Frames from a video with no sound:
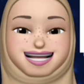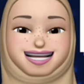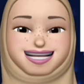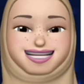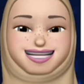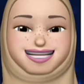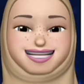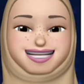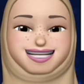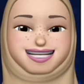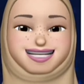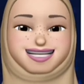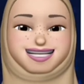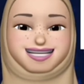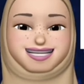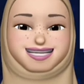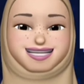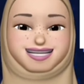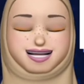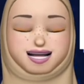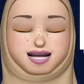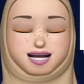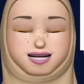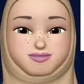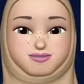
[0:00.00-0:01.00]
learn
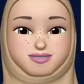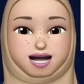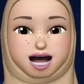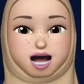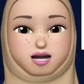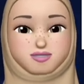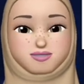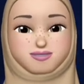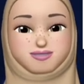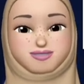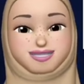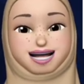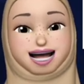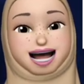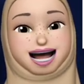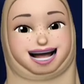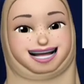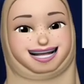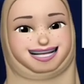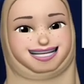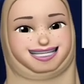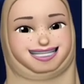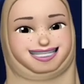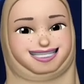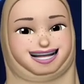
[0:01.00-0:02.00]
about
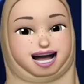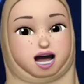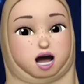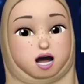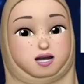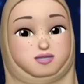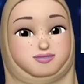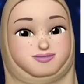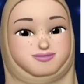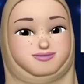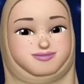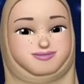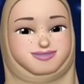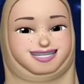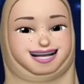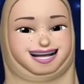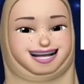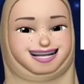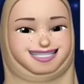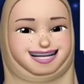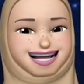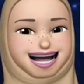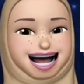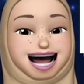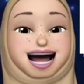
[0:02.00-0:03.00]
weighted graph
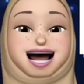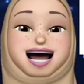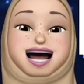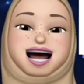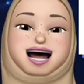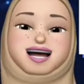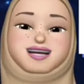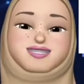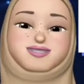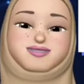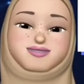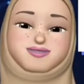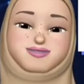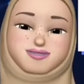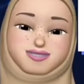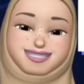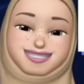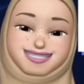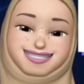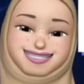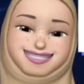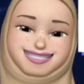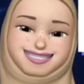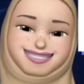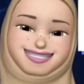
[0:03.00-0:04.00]
and
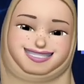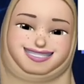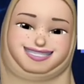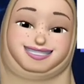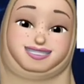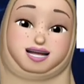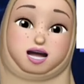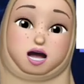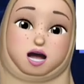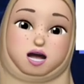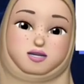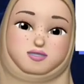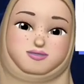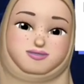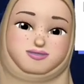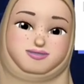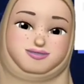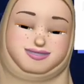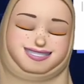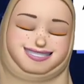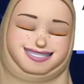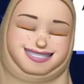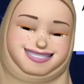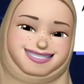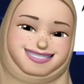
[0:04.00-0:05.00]
unweighted graph.
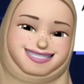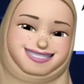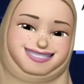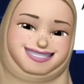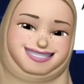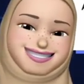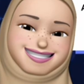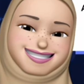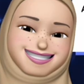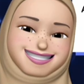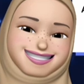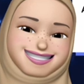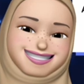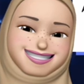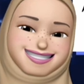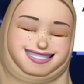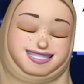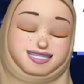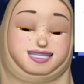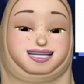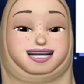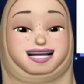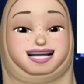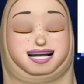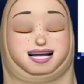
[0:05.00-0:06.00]

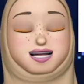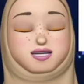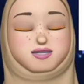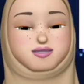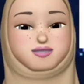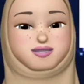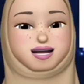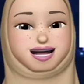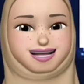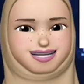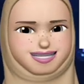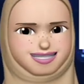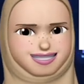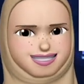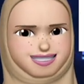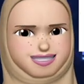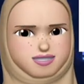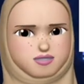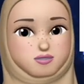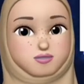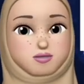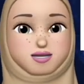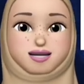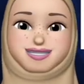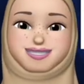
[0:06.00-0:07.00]
Actually, what
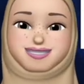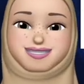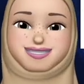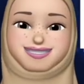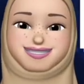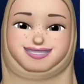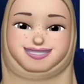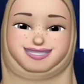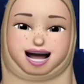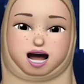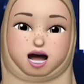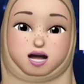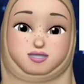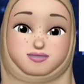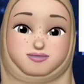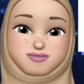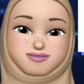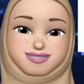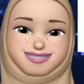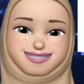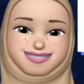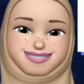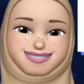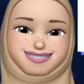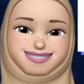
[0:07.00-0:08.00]
is weighted
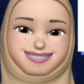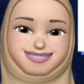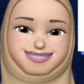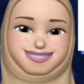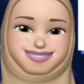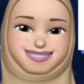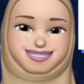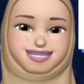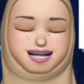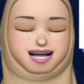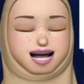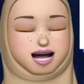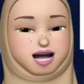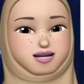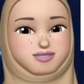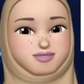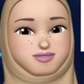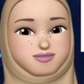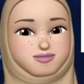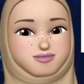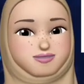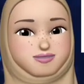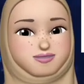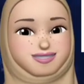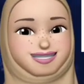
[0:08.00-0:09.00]
graph? Weighted
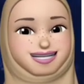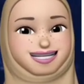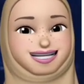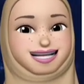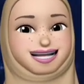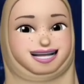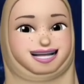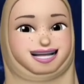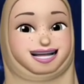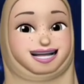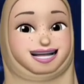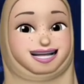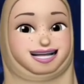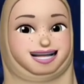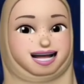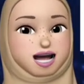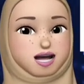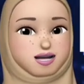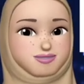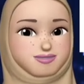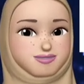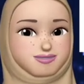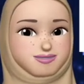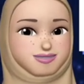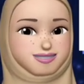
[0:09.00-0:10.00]
graph is a
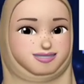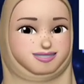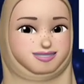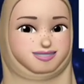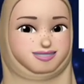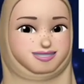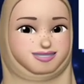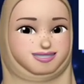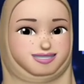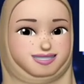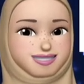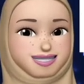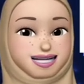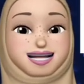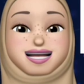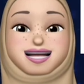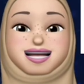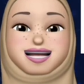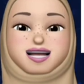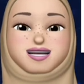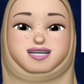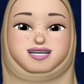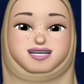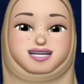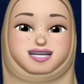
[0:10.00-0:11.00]
graph
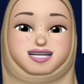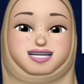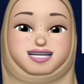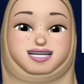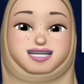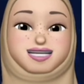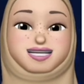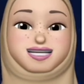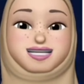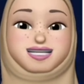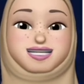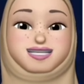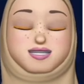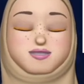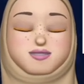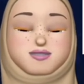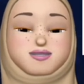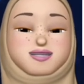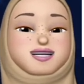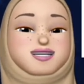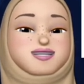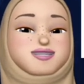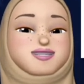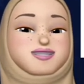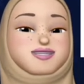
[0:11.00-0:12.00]
associated
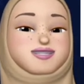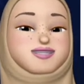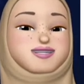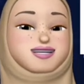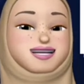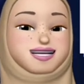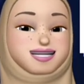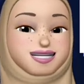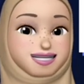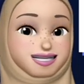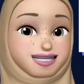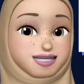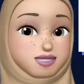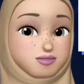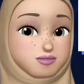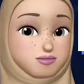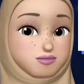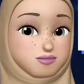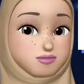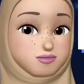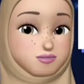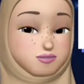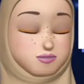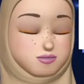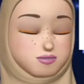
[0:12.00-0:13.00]
with a
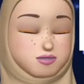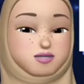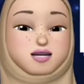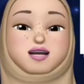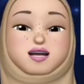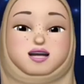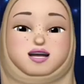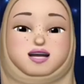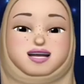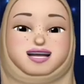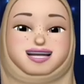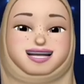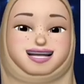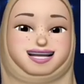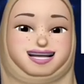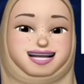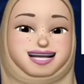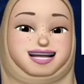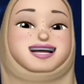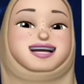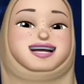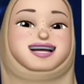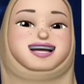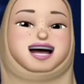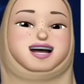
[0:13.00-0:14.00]
value or a
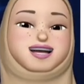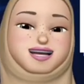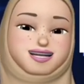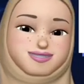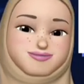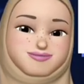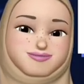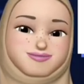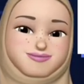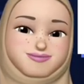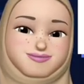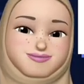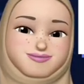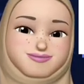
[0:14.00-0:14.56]
weight.